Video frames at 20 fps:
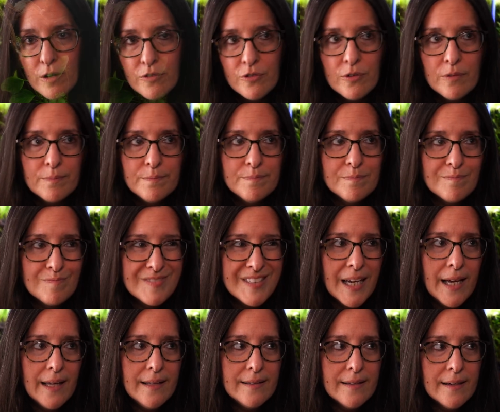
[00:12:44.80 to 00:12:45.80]
for
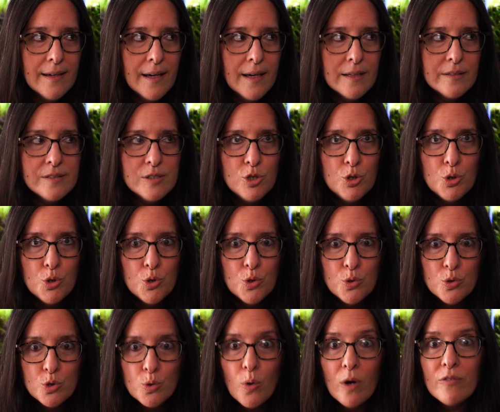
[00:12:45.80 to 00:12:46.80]
$10 to
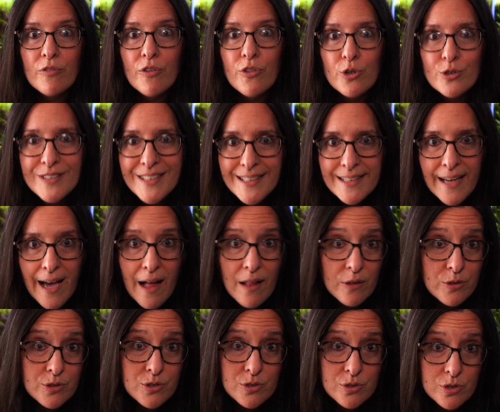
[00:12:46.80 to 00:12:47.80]
$12 or
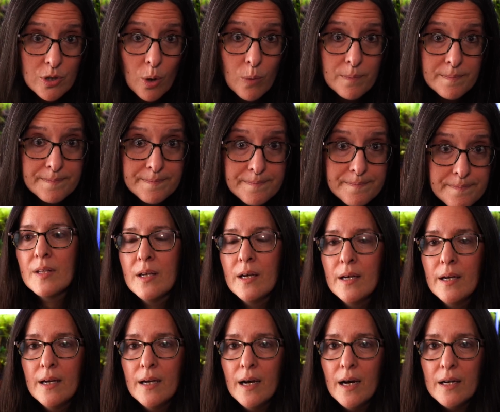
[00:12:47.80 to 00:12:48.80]
$13 or so.
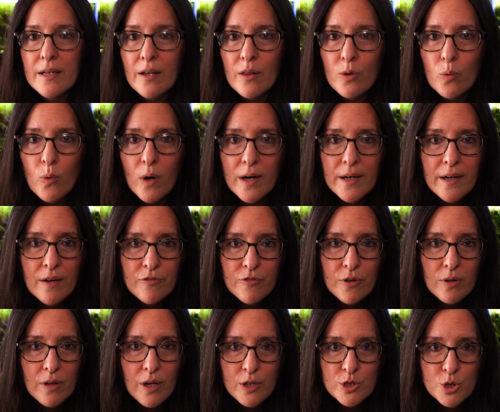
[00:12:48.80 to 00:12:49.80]
Another one for
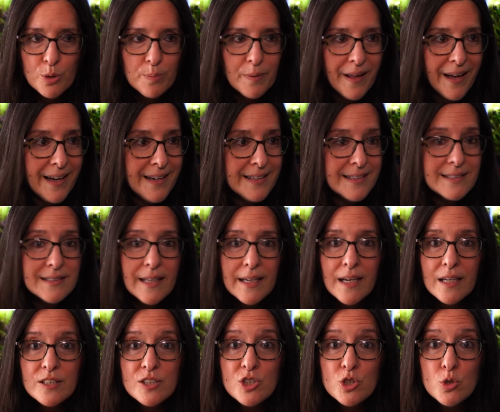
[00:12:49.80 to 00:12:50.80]
a larger plant is like
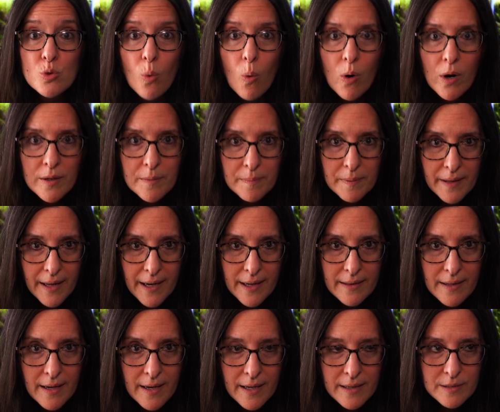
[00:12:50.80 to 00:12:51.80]
a sword
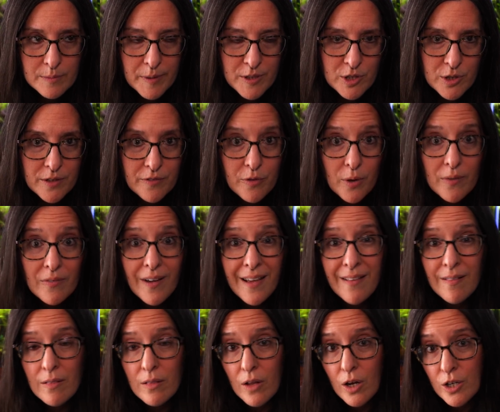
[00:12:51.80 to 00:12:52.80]
plant. Especially if you have a
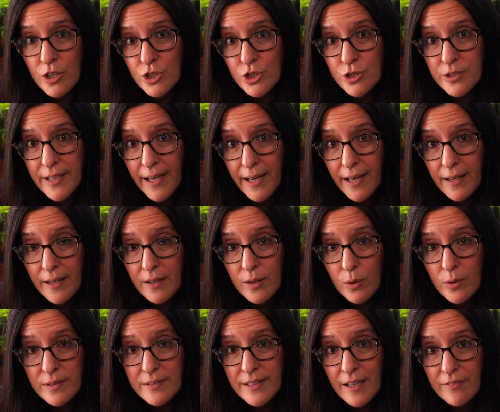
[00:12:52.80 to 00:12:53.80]
larger tank, you
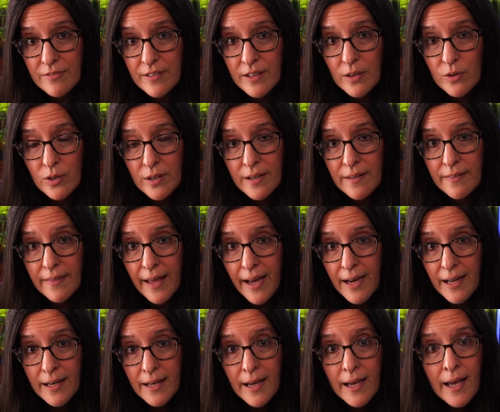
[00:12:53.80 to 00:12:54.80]
can definitely look at
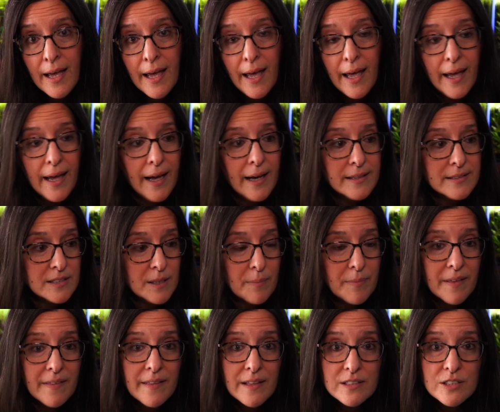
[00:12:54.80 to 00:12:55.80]
that, and
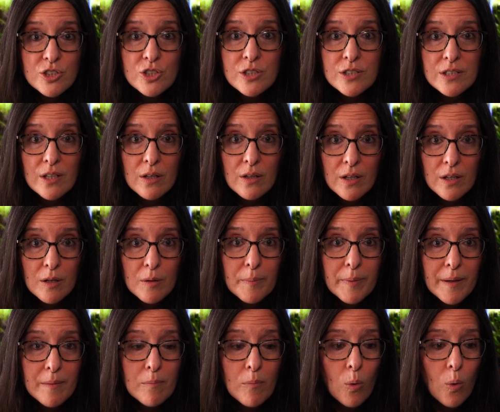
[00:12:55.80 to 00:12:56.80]
something that's just a little
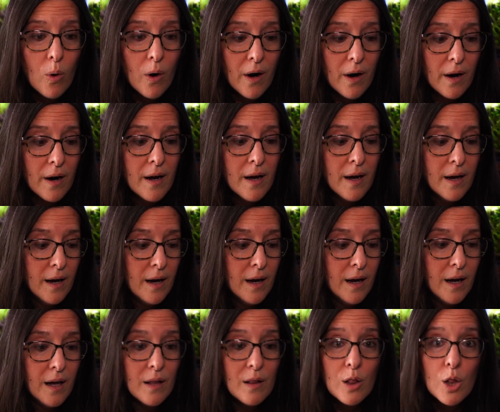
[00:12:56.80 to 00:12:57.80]
bit more
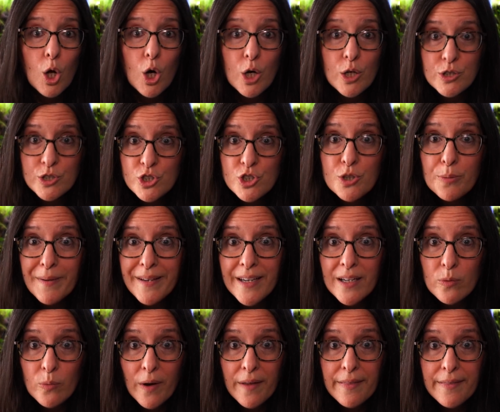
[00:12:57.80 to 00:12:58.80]
large to
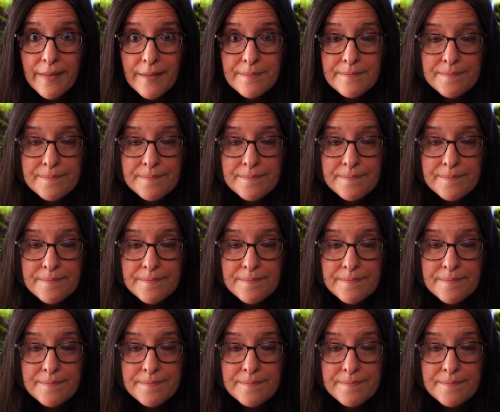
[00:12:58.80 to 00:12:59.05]
begin with.